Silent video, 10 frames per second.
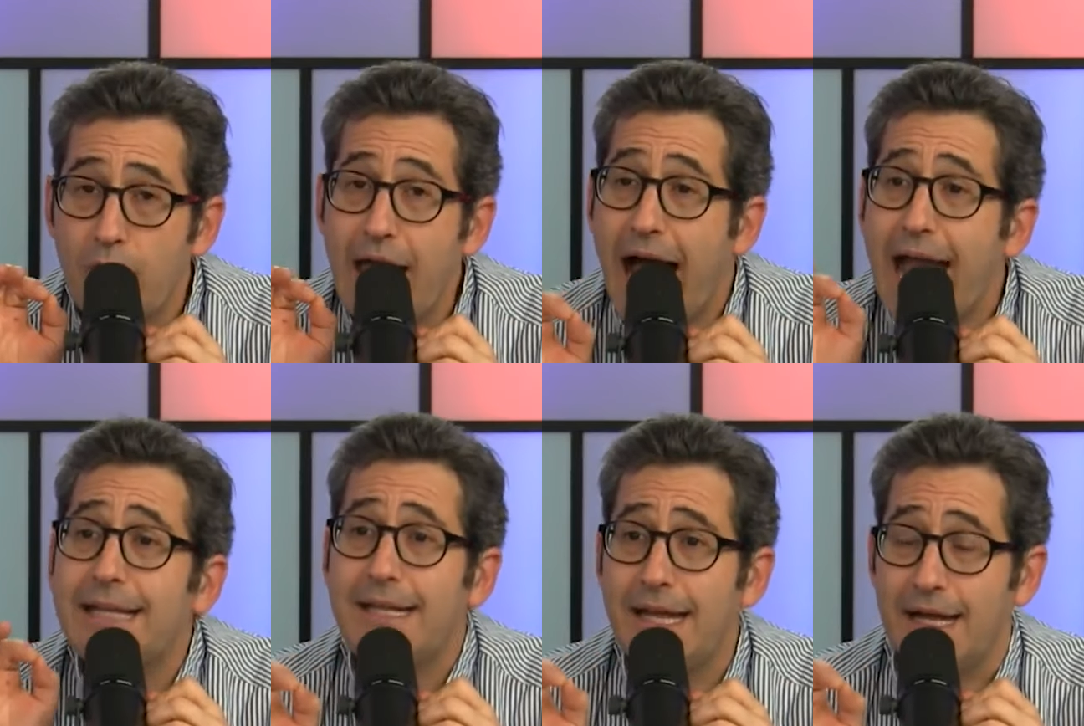the
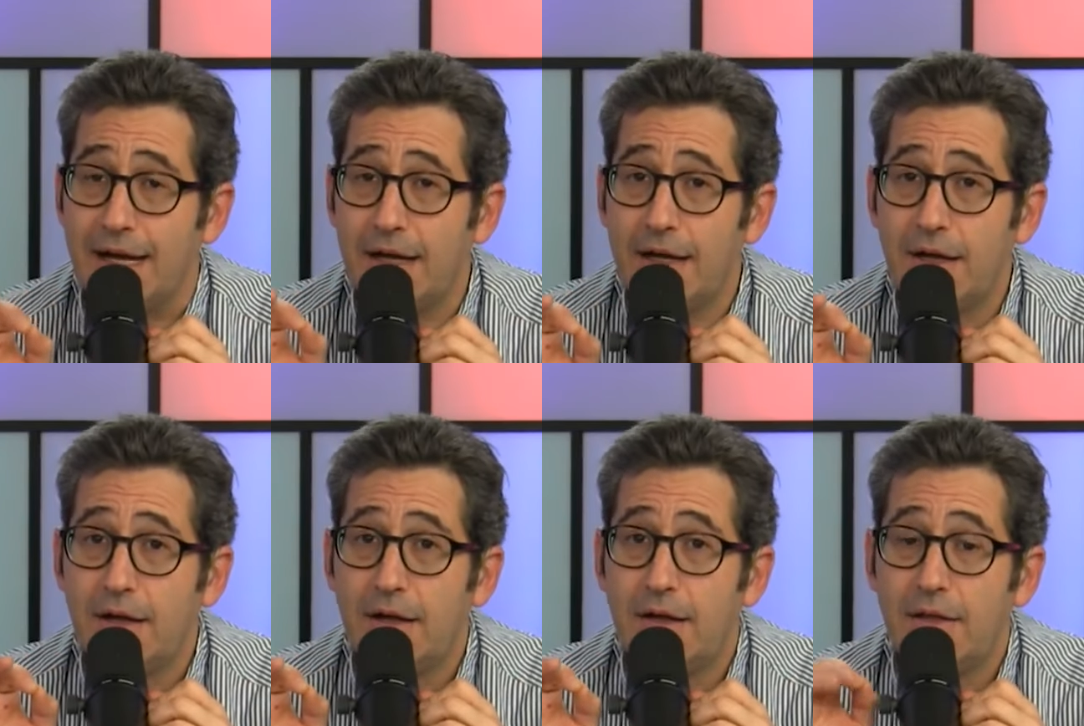idea
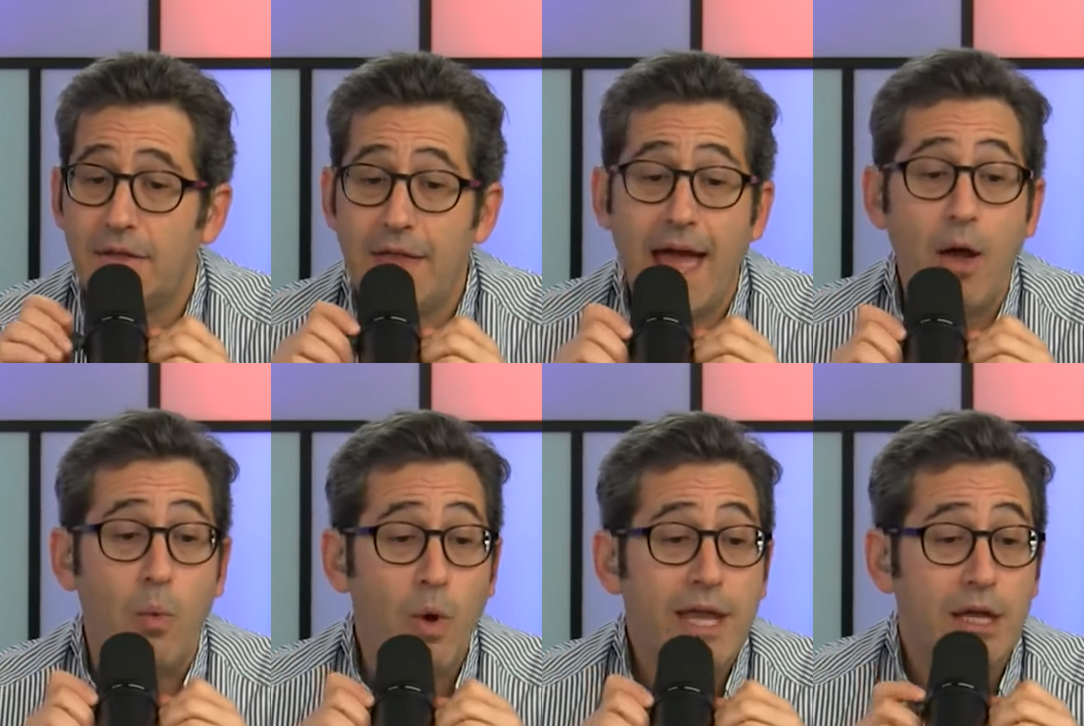that
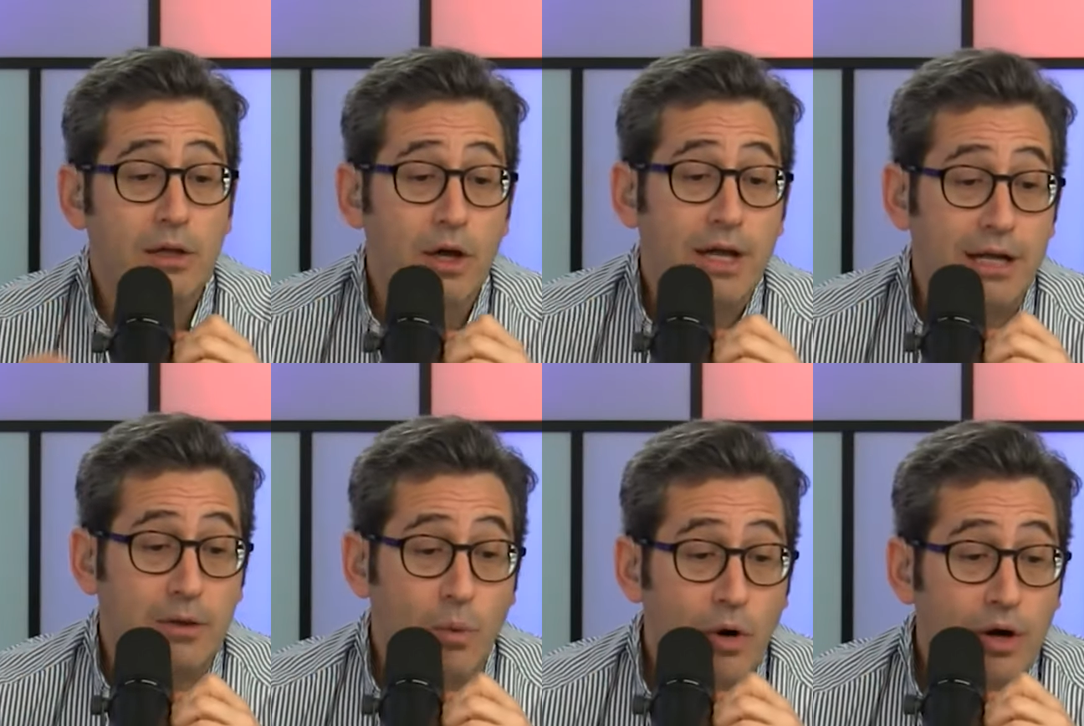we can look at
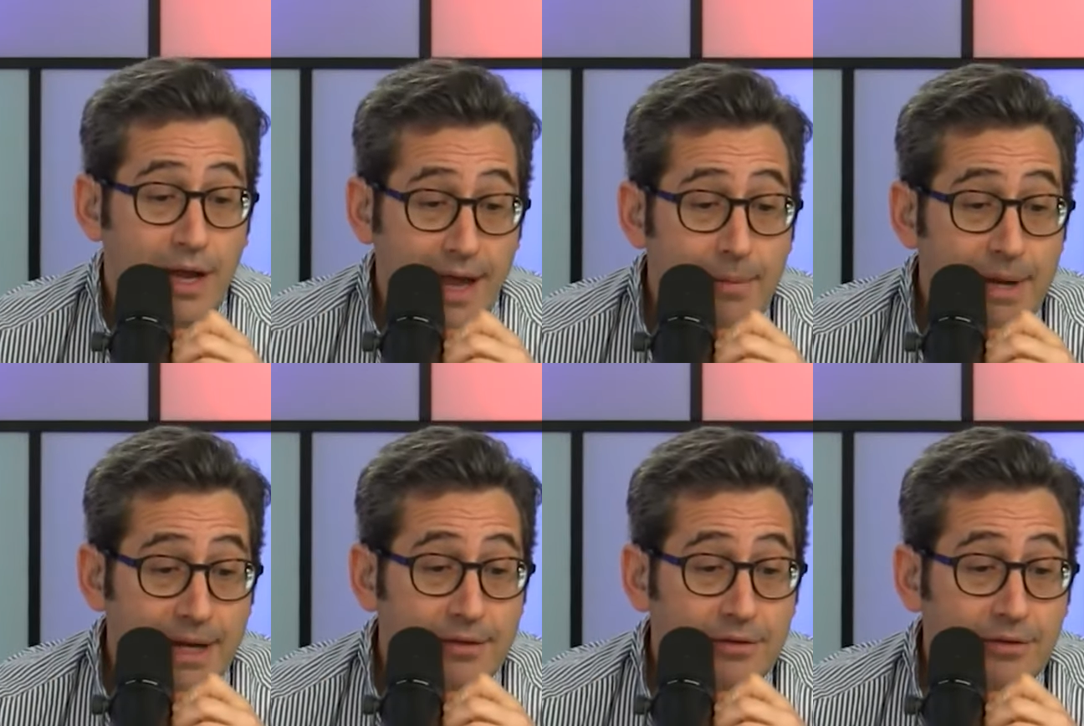the word
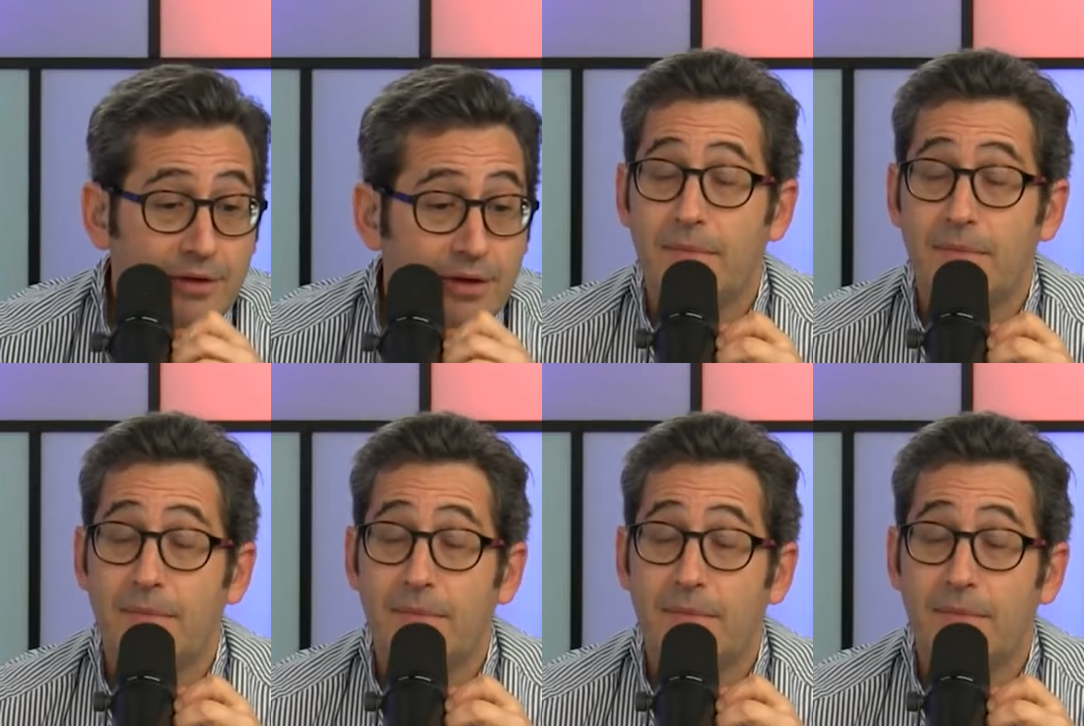imminence,